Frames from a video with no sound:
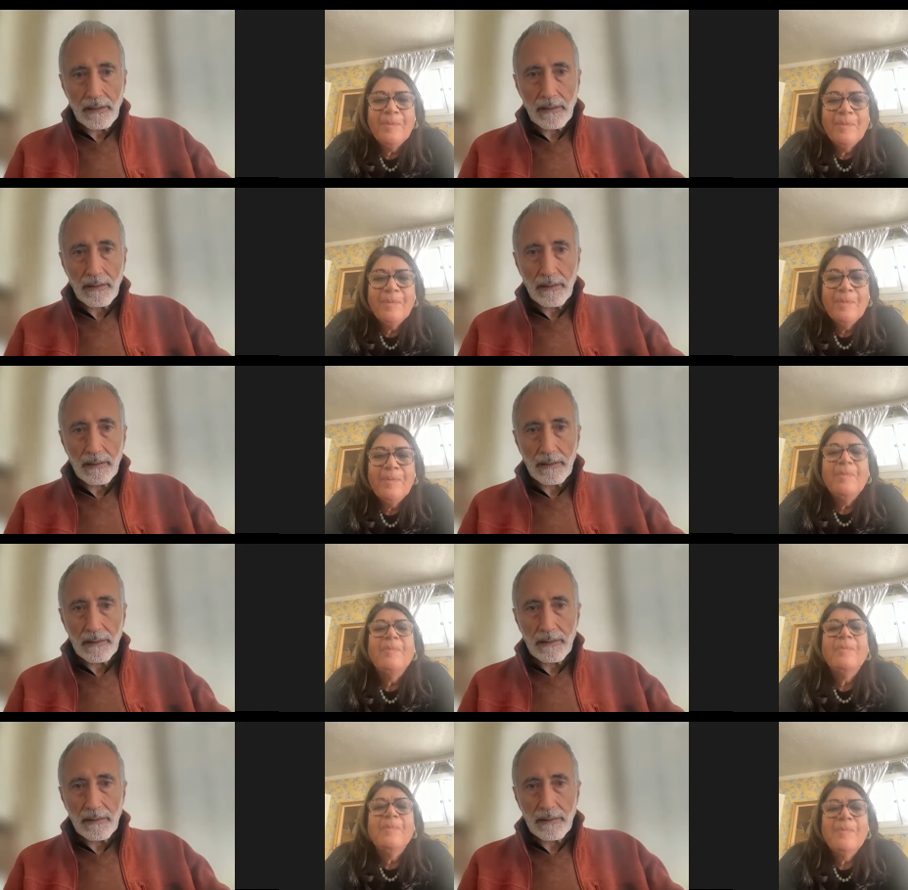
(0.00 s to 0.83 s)

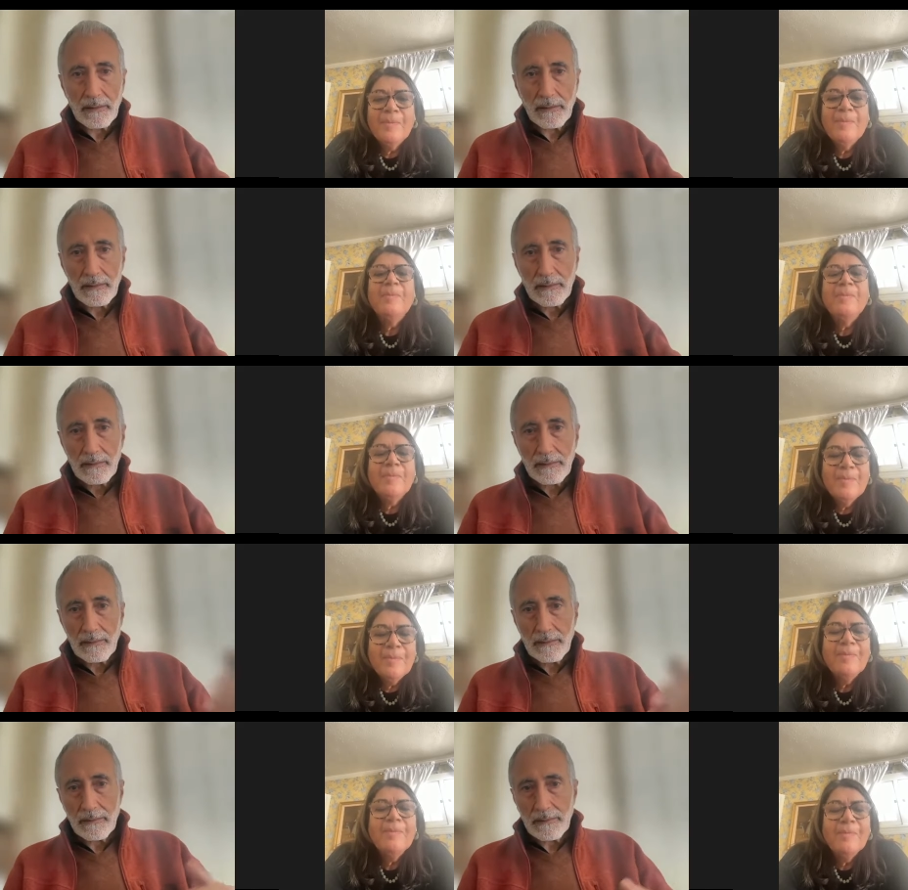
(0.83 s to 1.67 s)

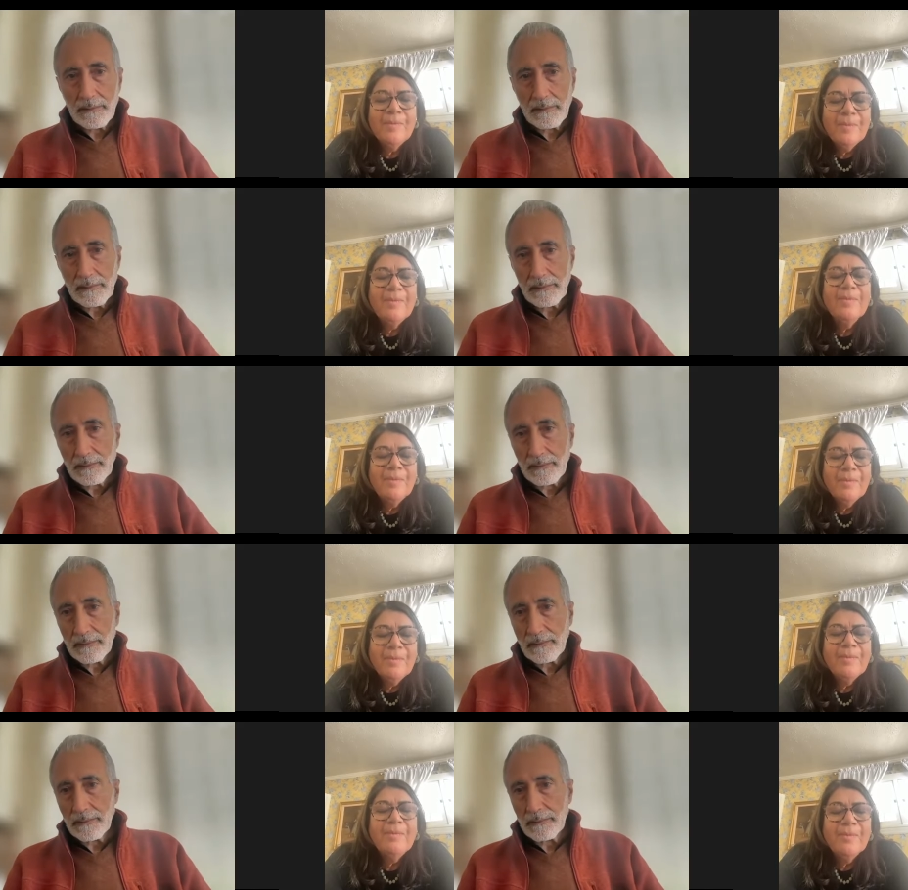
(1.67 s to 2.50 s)

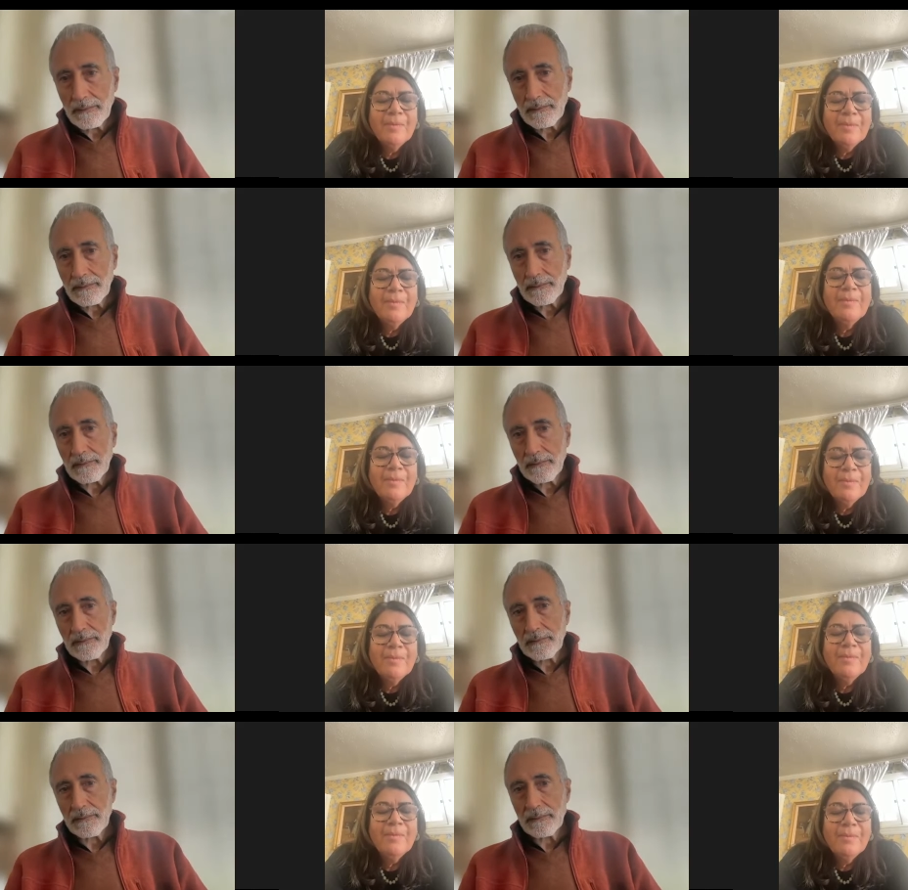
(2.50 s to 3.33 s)

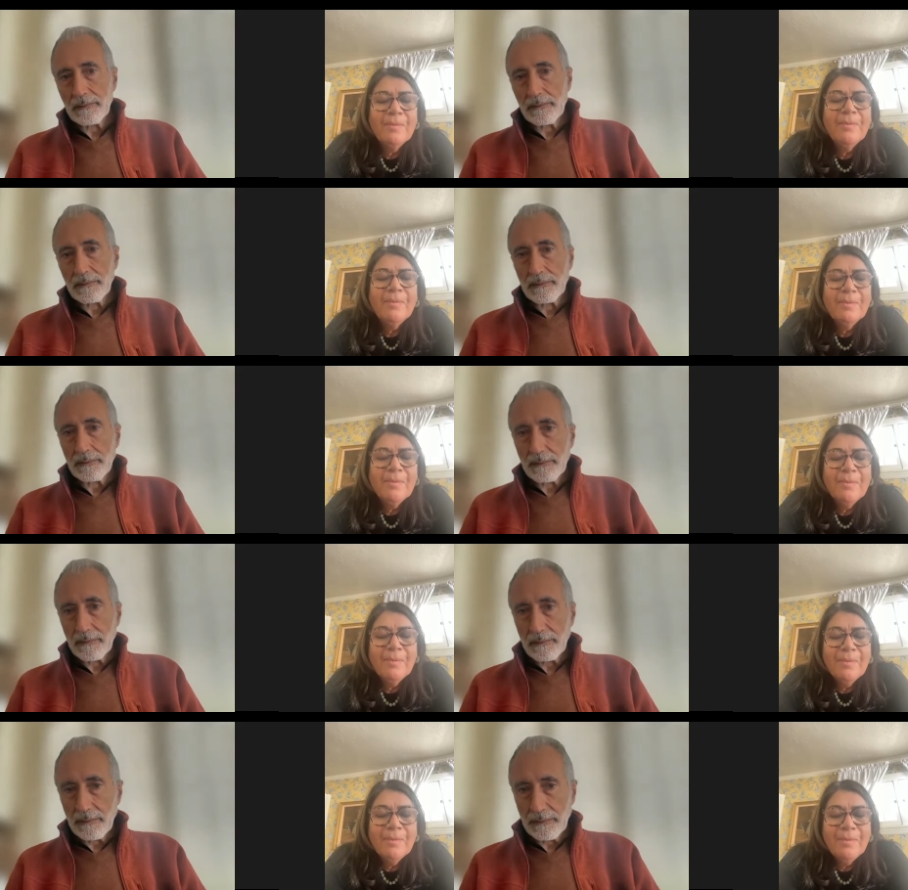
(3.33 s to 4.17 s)

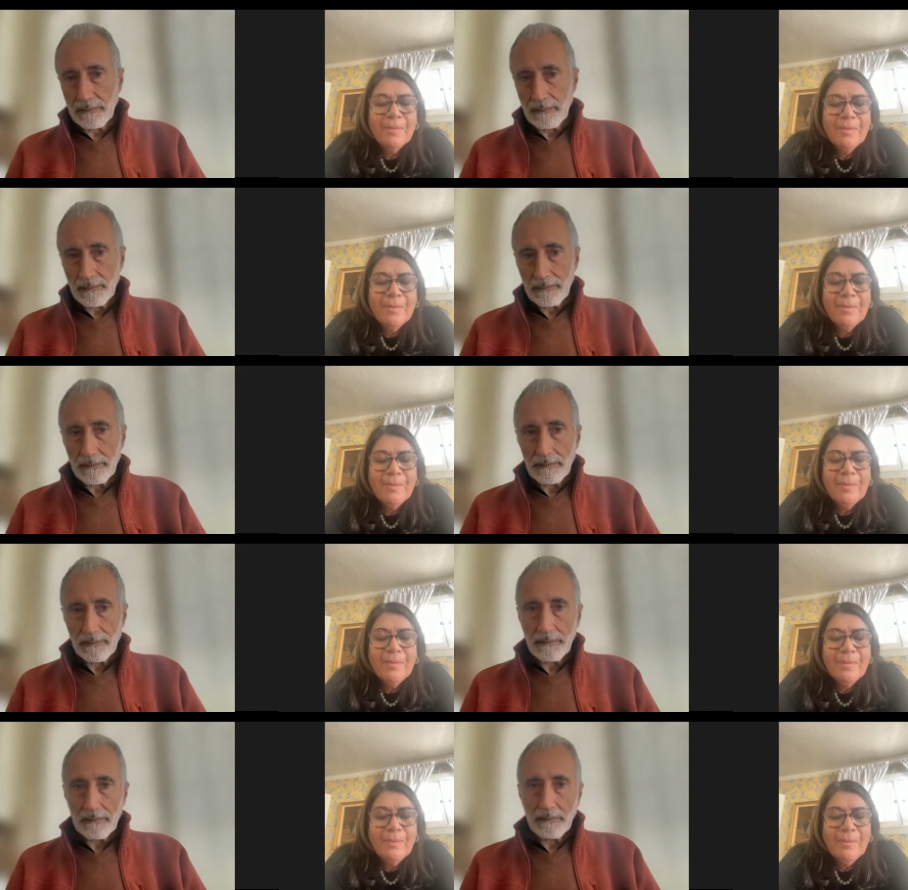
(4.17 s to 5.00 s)

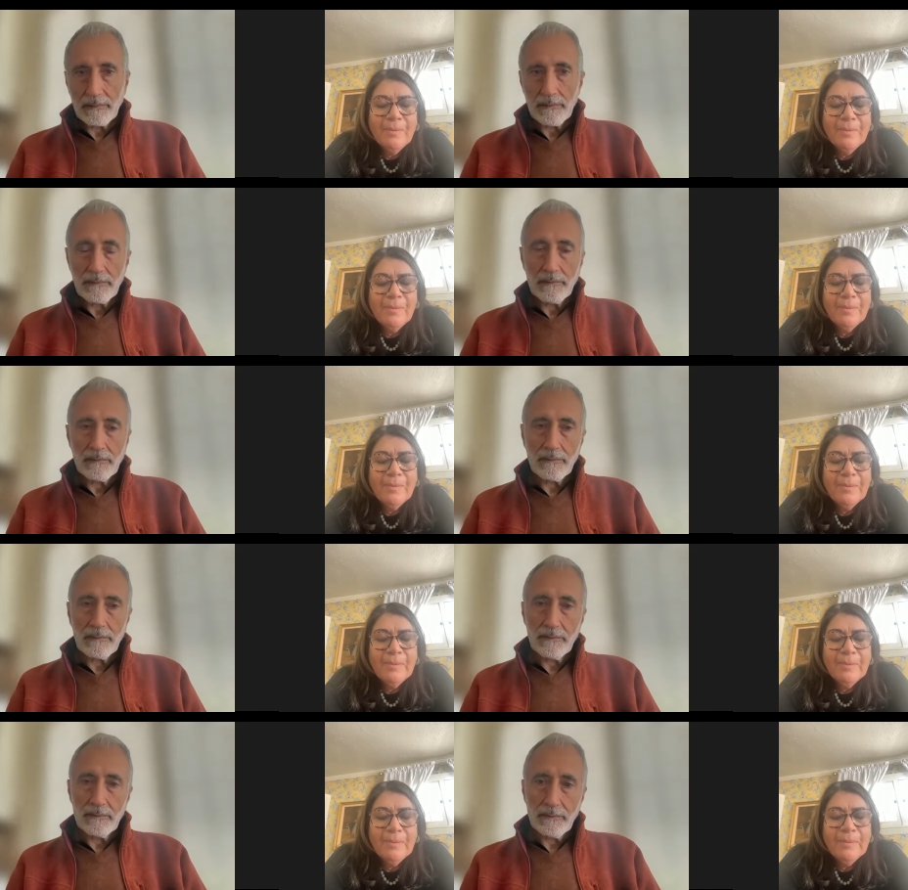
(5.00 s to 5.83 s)

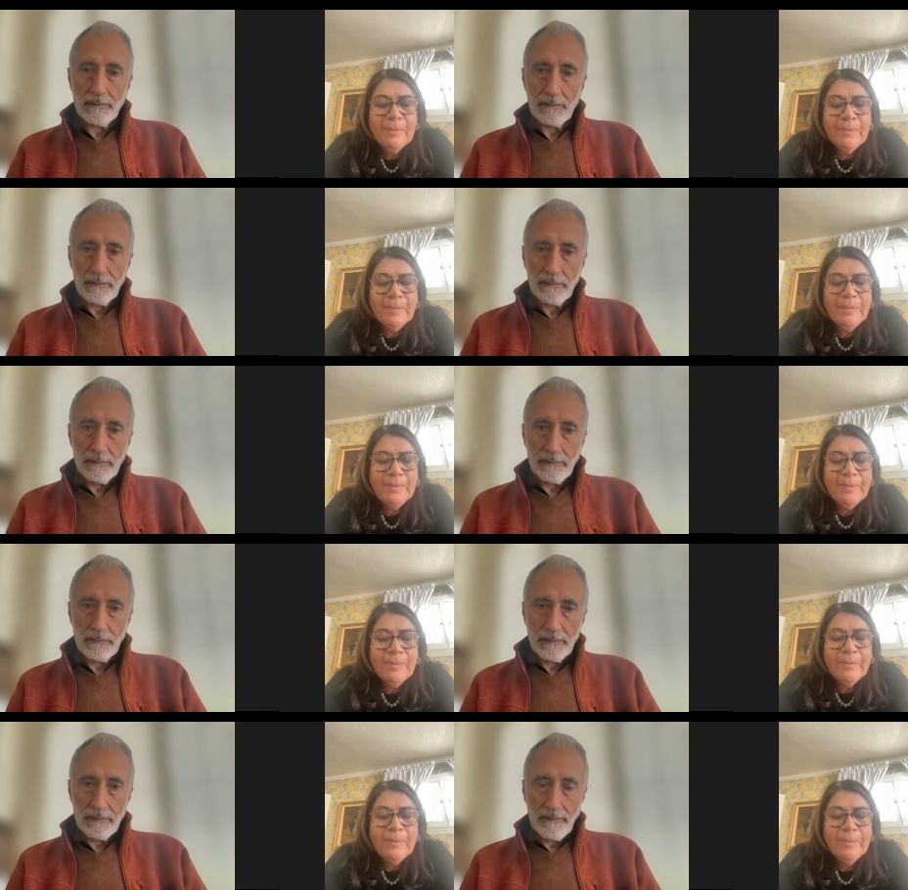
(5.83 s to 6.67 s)

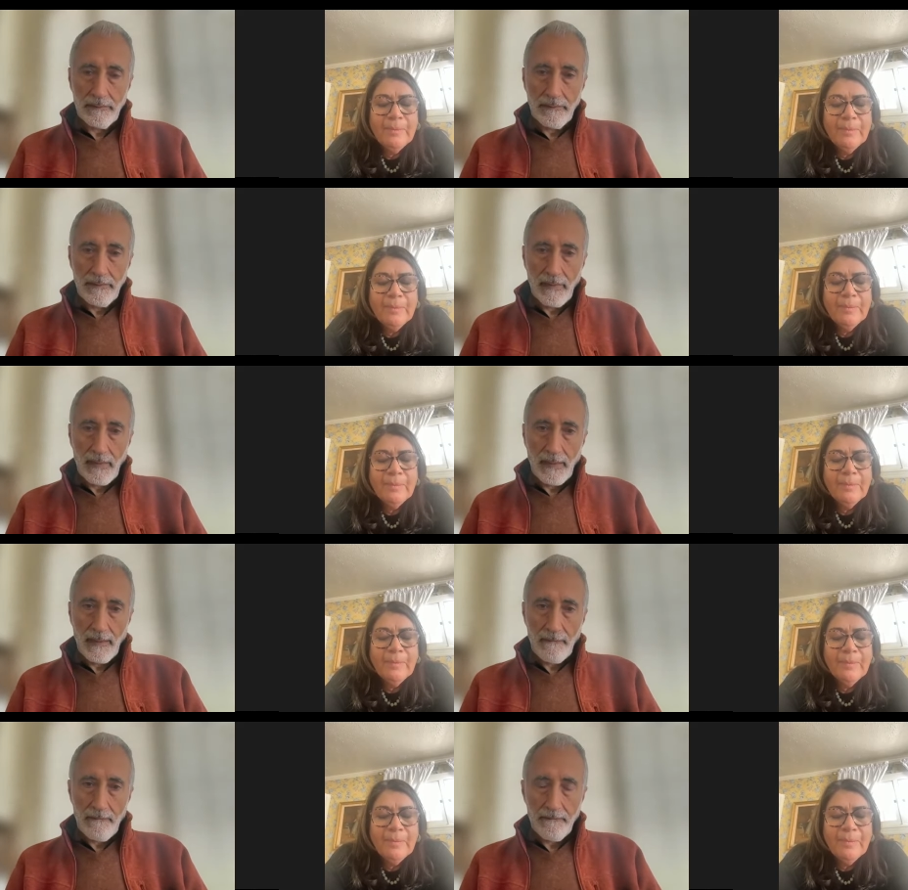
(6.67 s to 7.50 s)

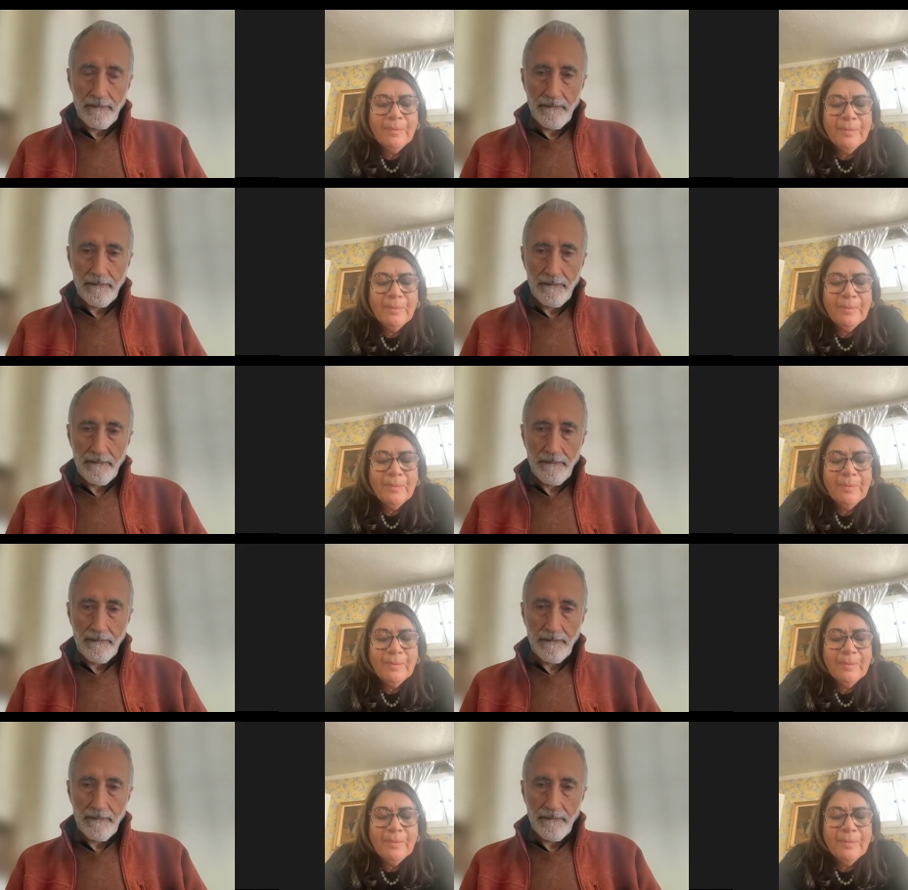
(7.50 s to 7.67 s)
[no speech]